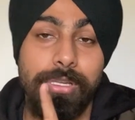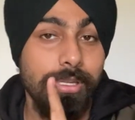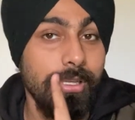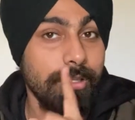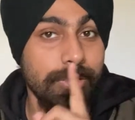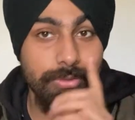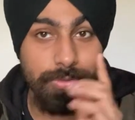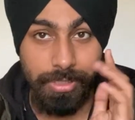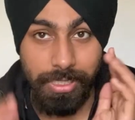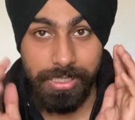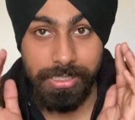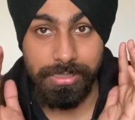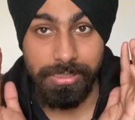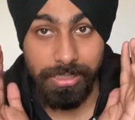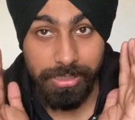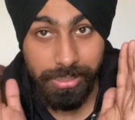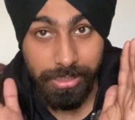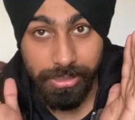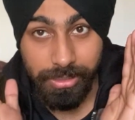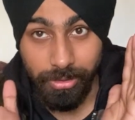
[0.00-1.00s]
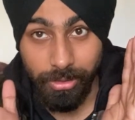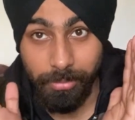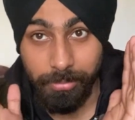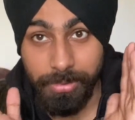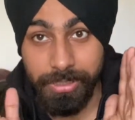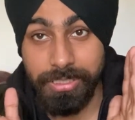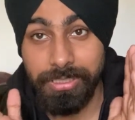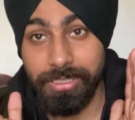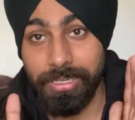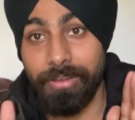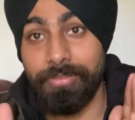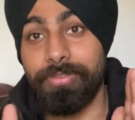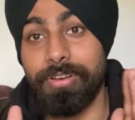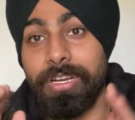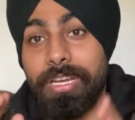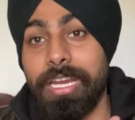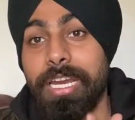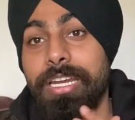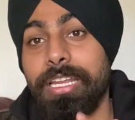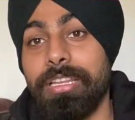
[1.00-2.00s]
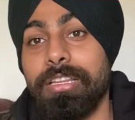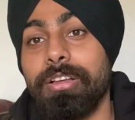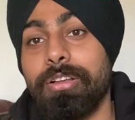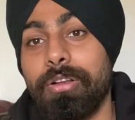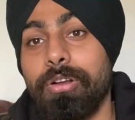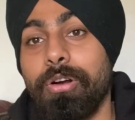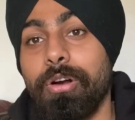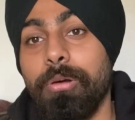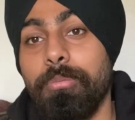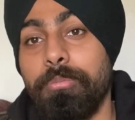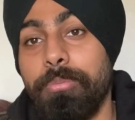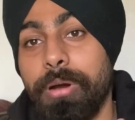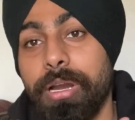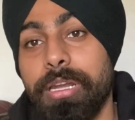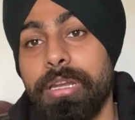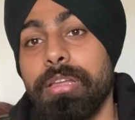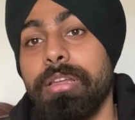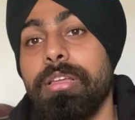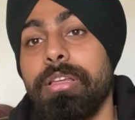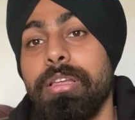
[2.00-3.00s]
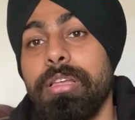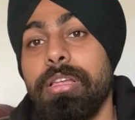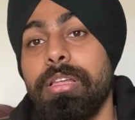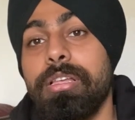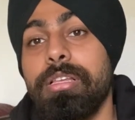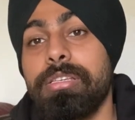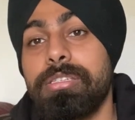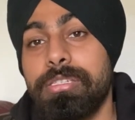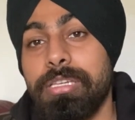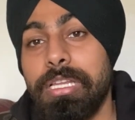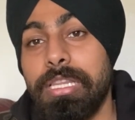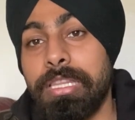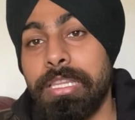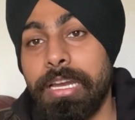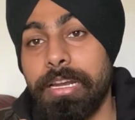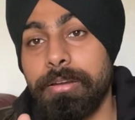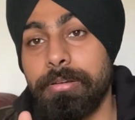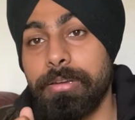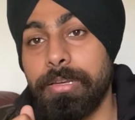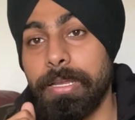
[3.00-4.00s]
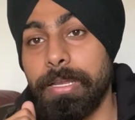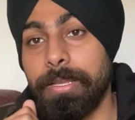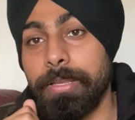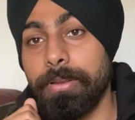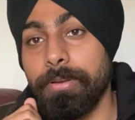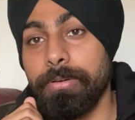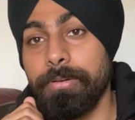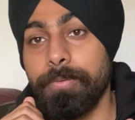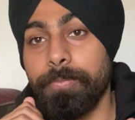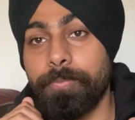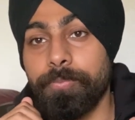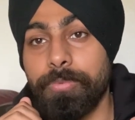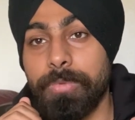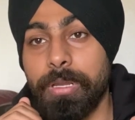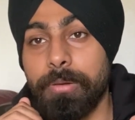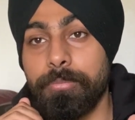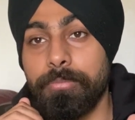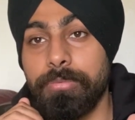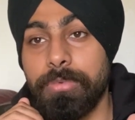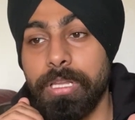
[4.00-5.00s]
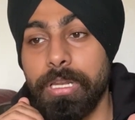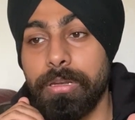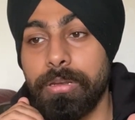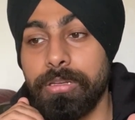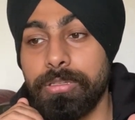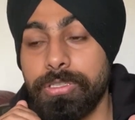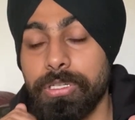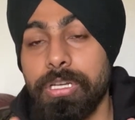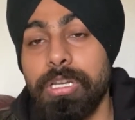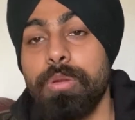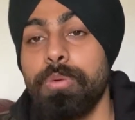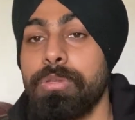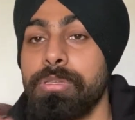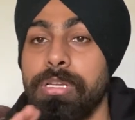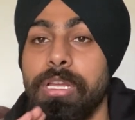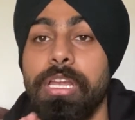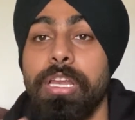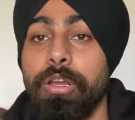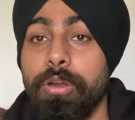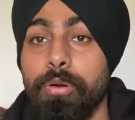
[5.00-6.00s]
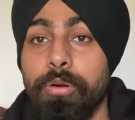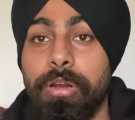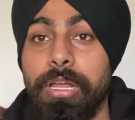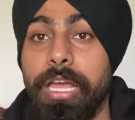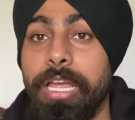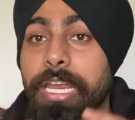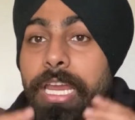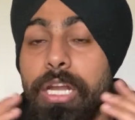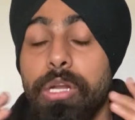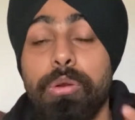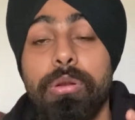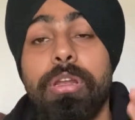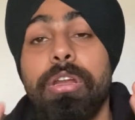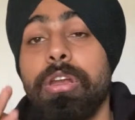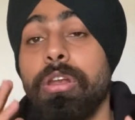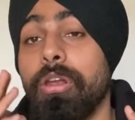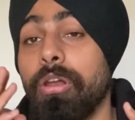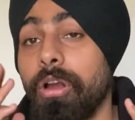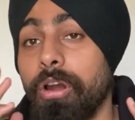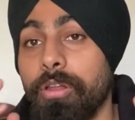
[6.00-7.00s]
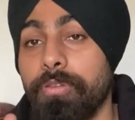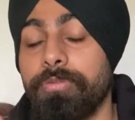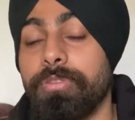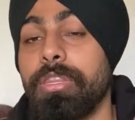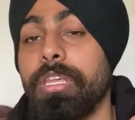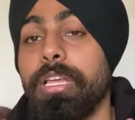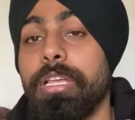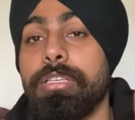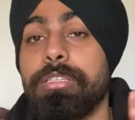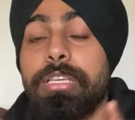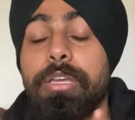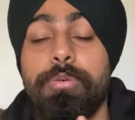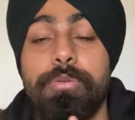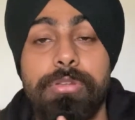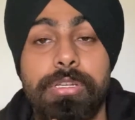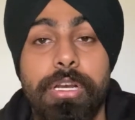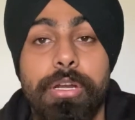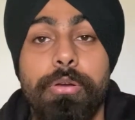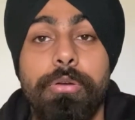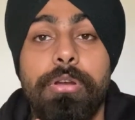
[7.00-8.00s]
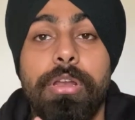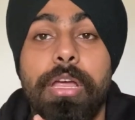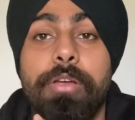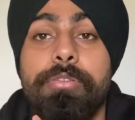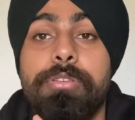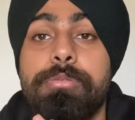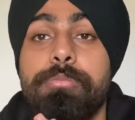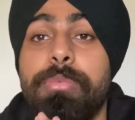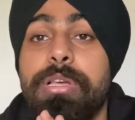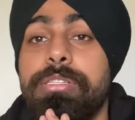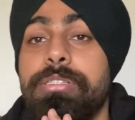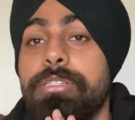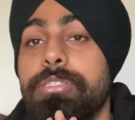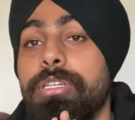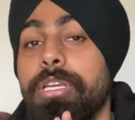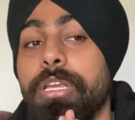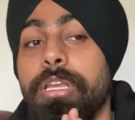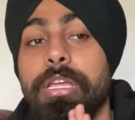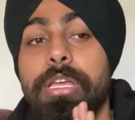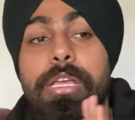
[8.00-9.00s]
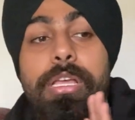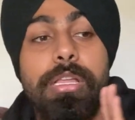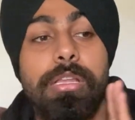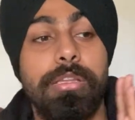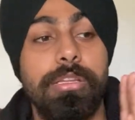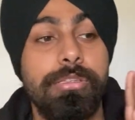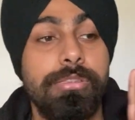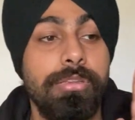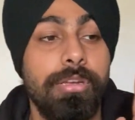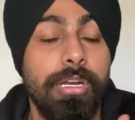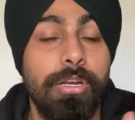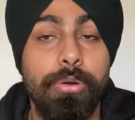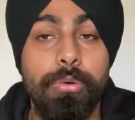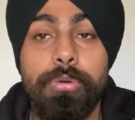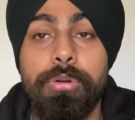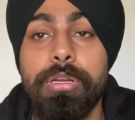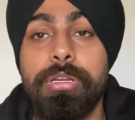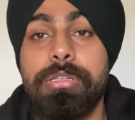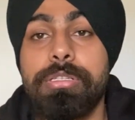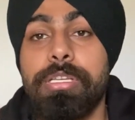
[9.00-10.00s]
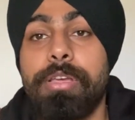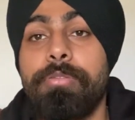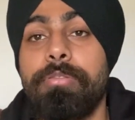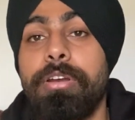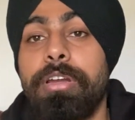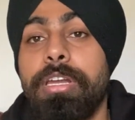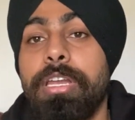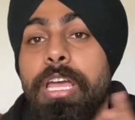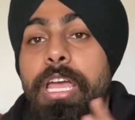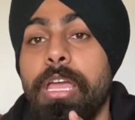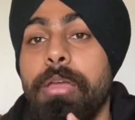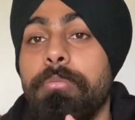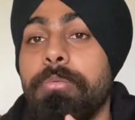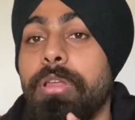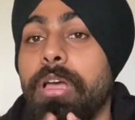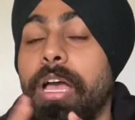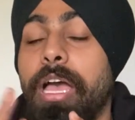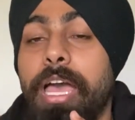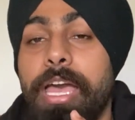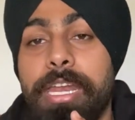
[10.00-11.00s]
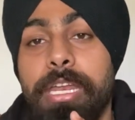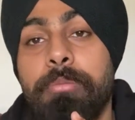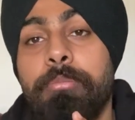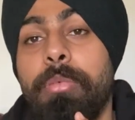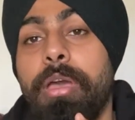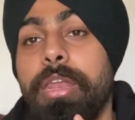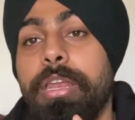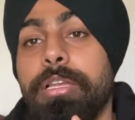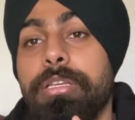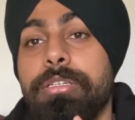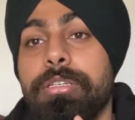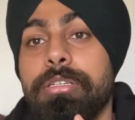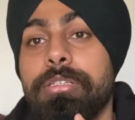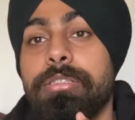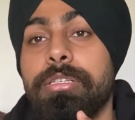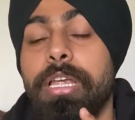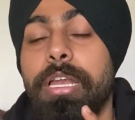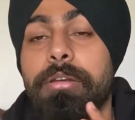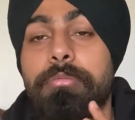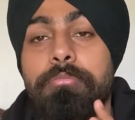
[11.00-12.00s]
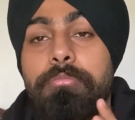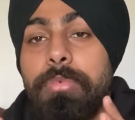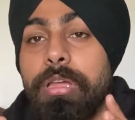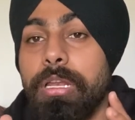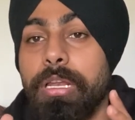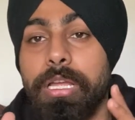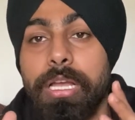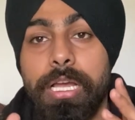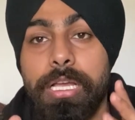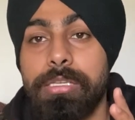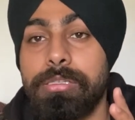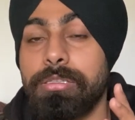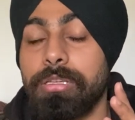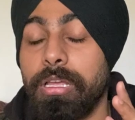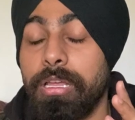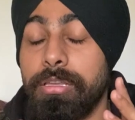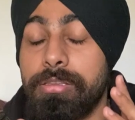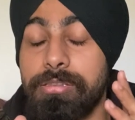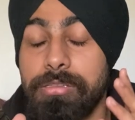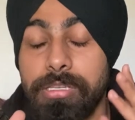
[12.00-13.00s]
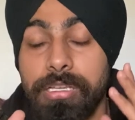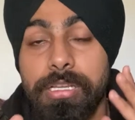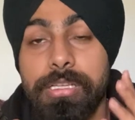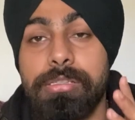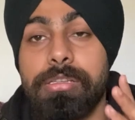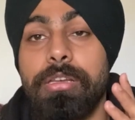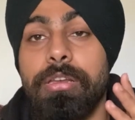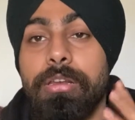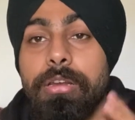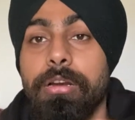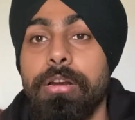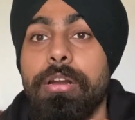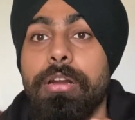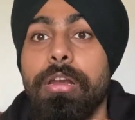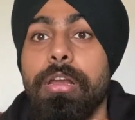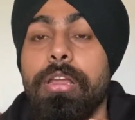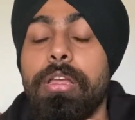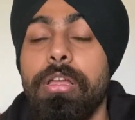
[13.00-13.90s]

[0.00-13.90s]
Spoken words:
So guys, this is how much tough in getting the COP, but still that that journey was really good. I get to learn a lot of things. I was messaging these recruiters every time, the hiring managers, and guys, I seriously learned.